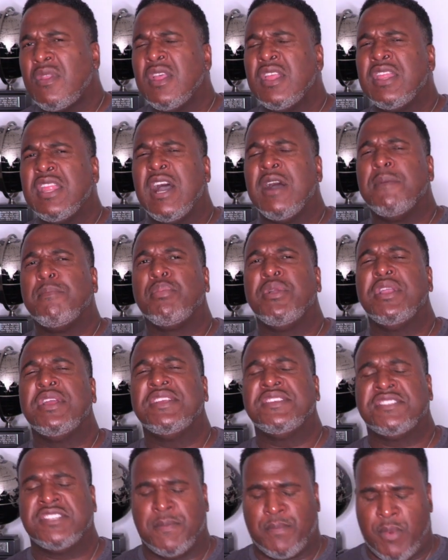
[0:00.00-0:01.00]
Now I'm bringing
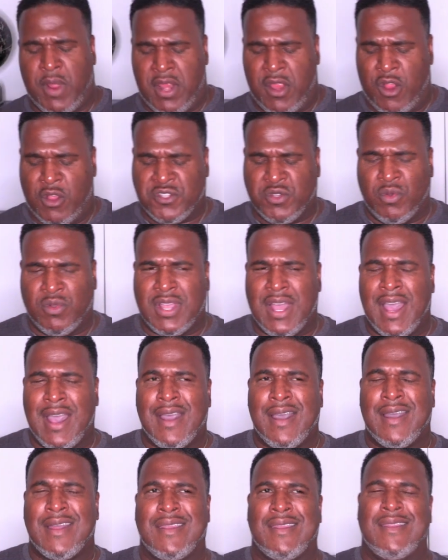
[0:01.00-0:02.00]
this up right here. So
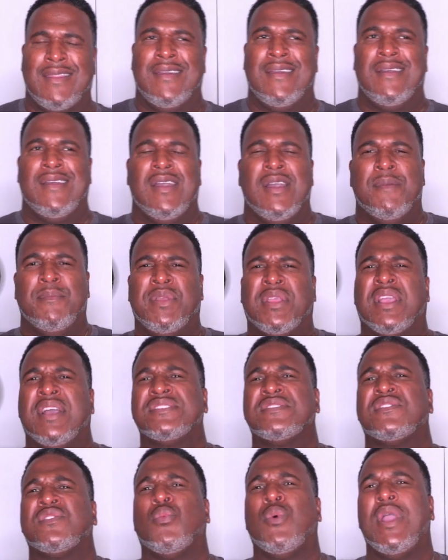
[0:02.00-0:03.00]
God,
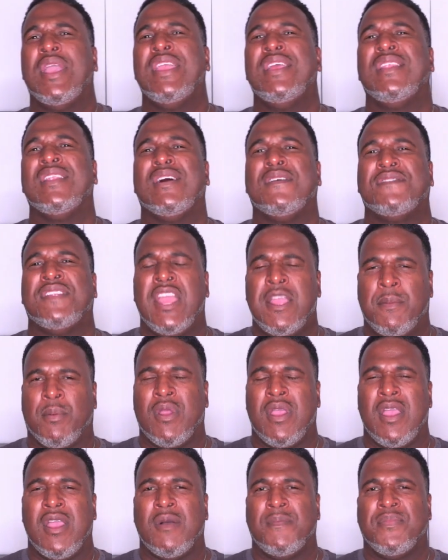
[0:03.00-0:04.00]
because of the way he loved
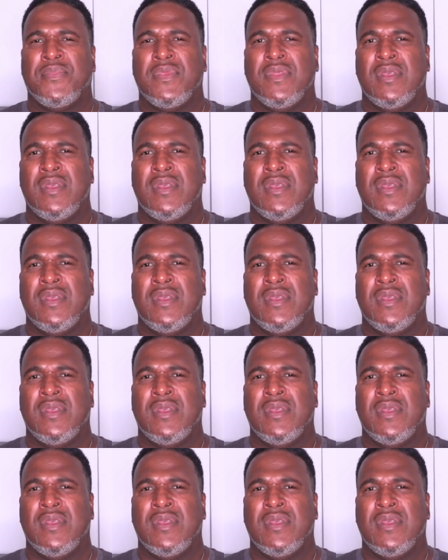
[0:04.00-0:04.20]
Abraham,